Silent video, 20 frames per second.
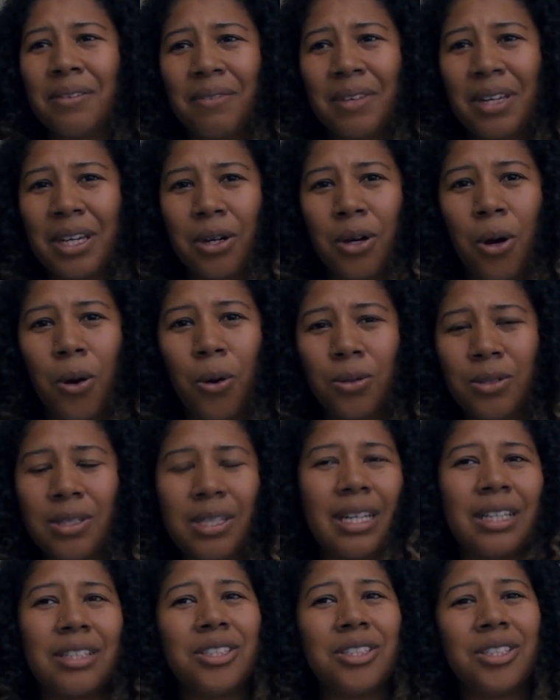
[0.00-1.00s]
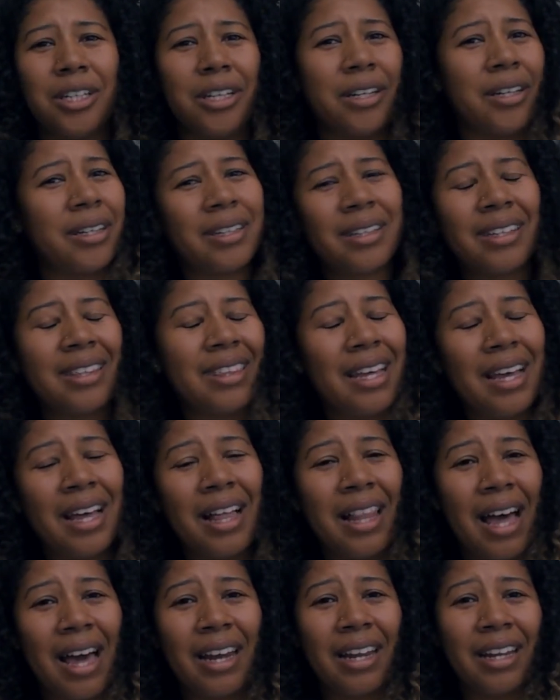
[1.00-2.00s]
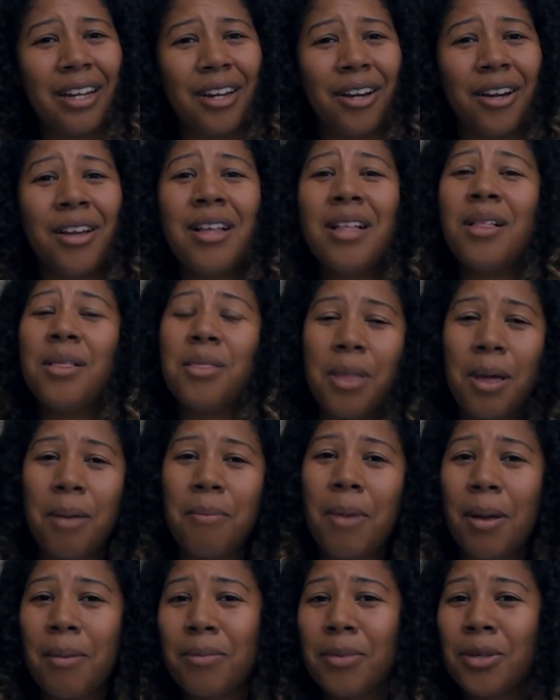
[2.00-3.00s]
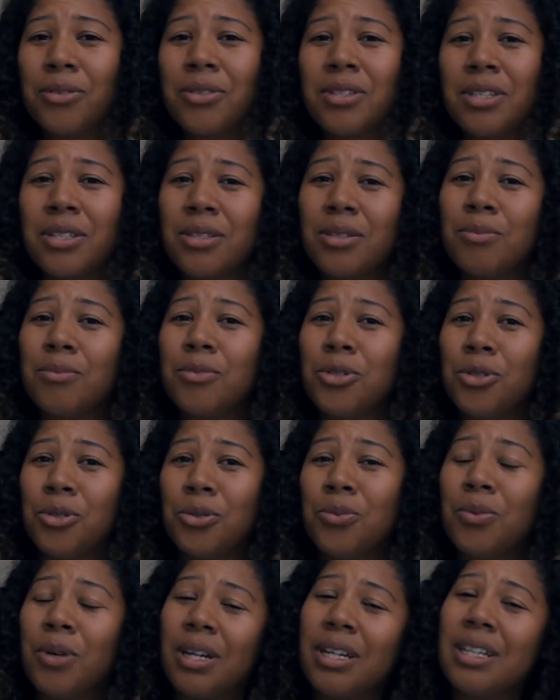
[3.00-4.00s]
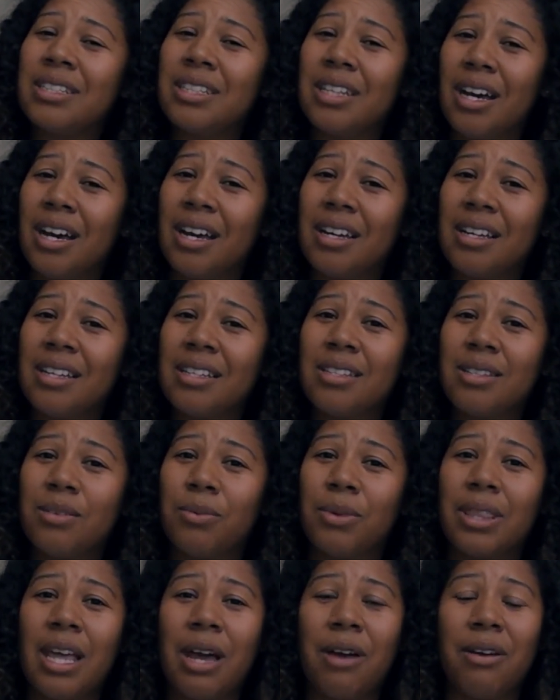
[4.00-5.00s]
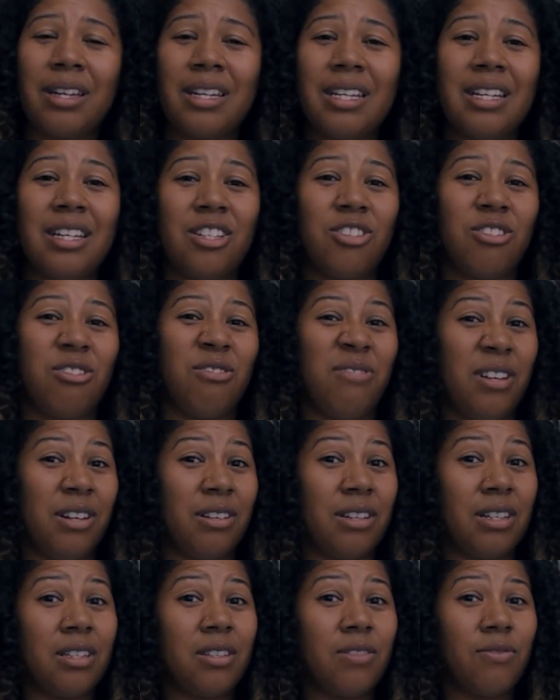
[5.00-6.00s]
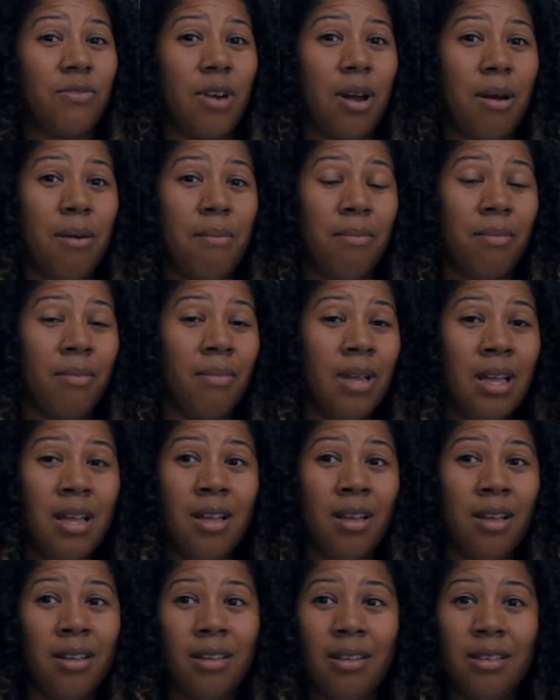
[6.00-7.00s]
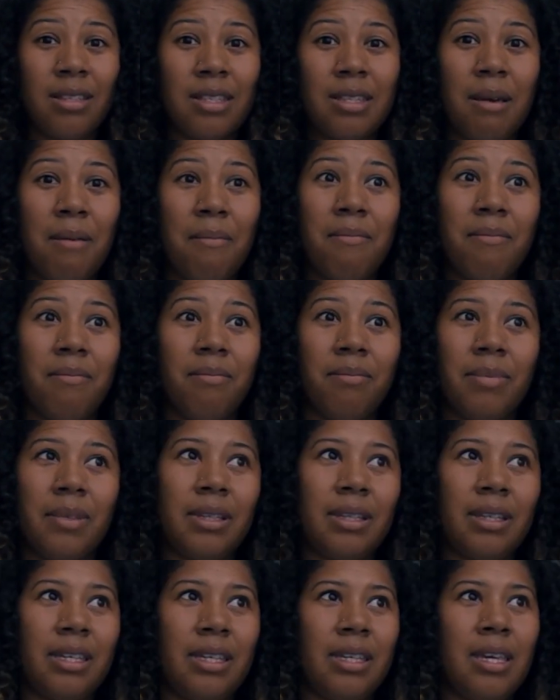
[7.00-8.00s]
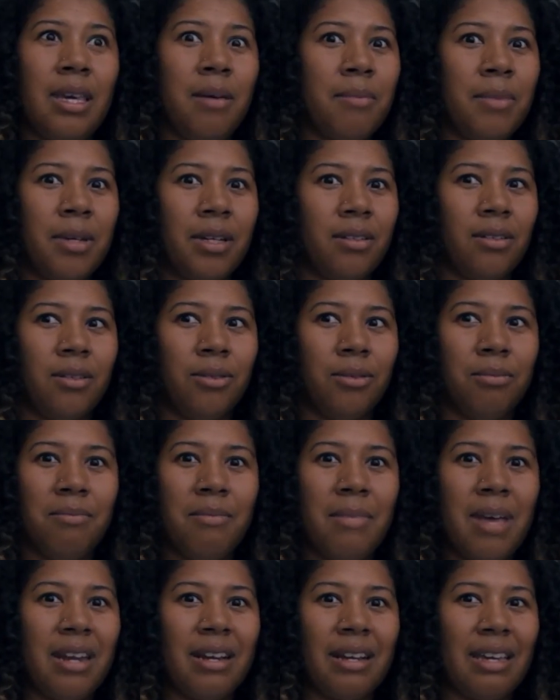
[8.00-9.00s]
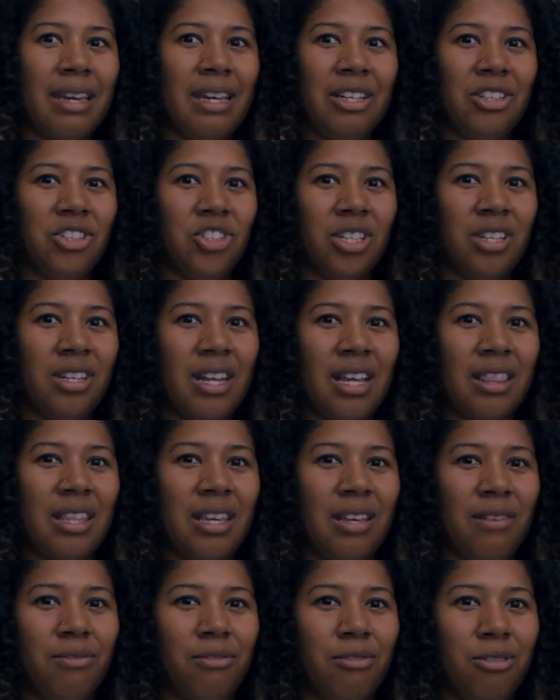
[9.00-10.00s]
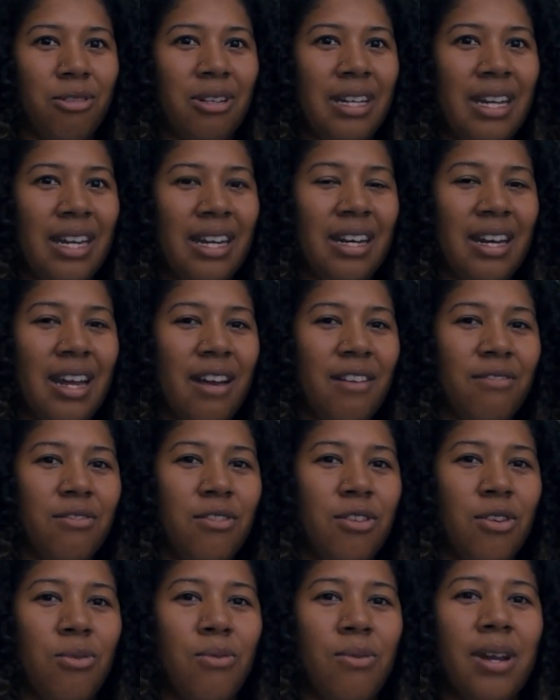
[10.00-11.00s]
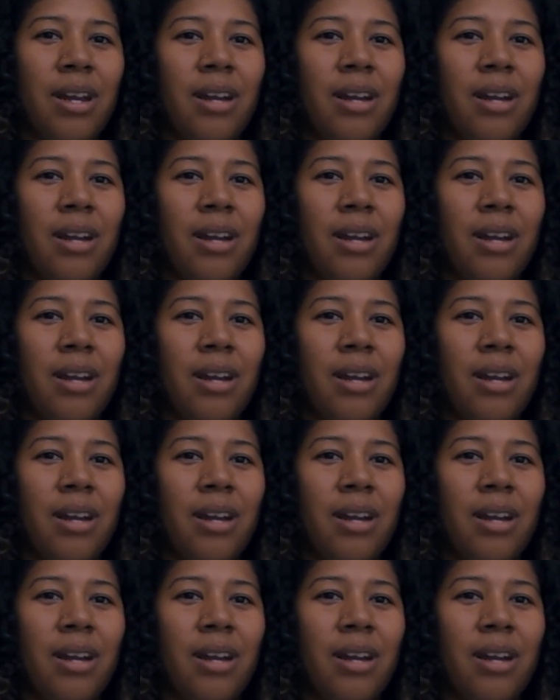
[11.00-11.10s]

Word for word: we didn't even get colds last year. Get the hell out of here. Let my immune system do what it does without any interference from some chemical medication that they've created out of